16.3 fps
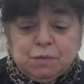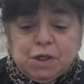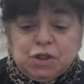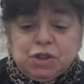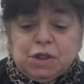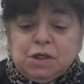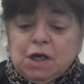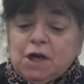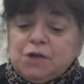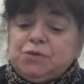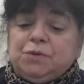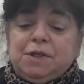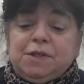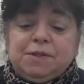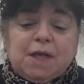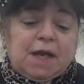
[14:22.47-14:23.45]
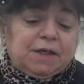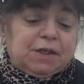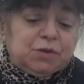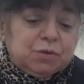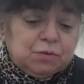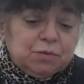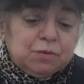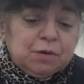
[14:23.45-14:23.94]
when she knocks on his attic
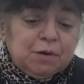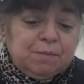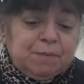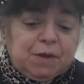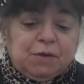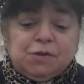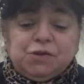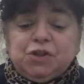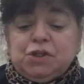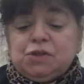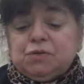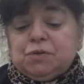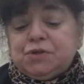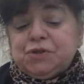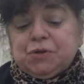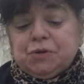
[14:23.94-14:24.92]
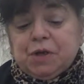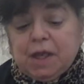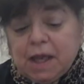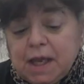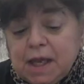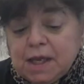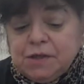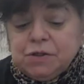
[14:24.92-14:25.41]
door because she's lost her
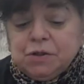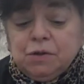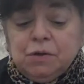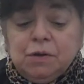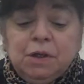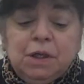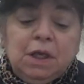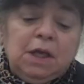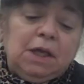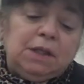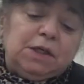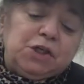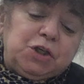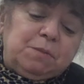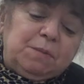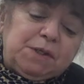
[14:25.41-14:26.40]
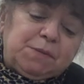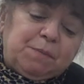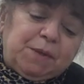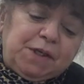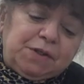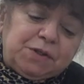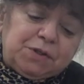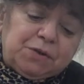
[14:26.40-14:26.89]
candle, and then she
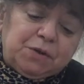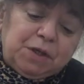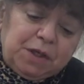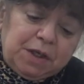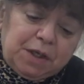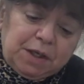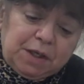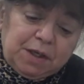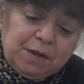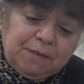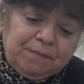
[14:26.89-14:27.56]
misplaces her key.